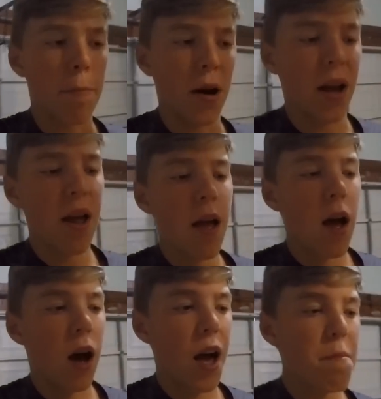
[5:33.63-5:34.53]
But
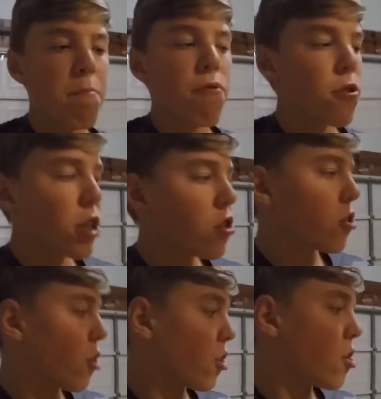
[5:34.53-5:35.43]
I'm pretty
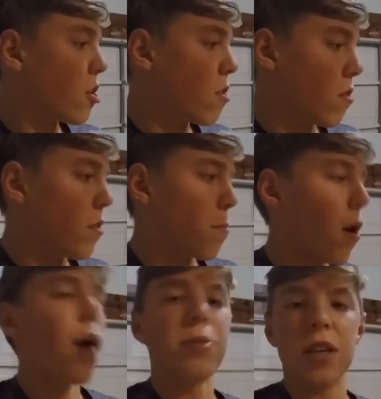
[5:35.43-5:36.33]
sure the
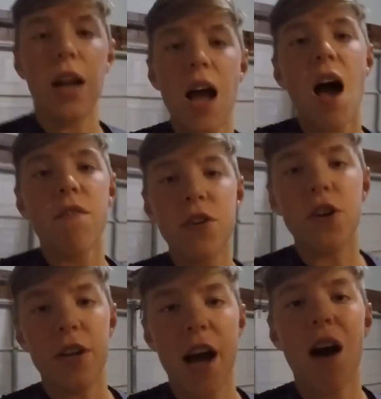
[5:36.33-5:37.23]
props that I have
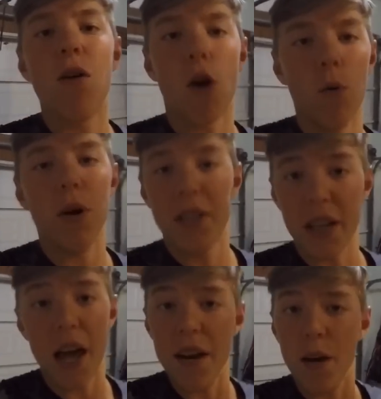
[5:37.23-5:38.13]
here now are what's
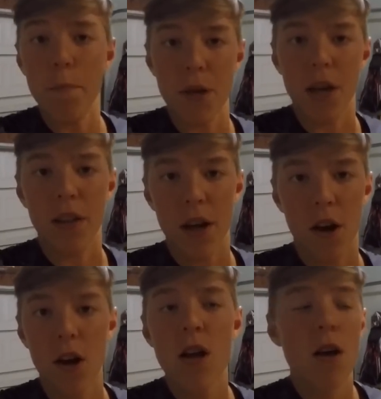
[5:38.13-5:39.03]
going to end up being
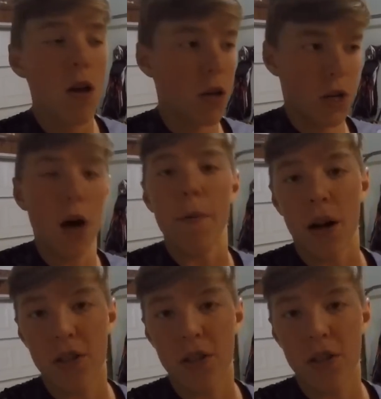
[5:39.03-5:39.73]
there come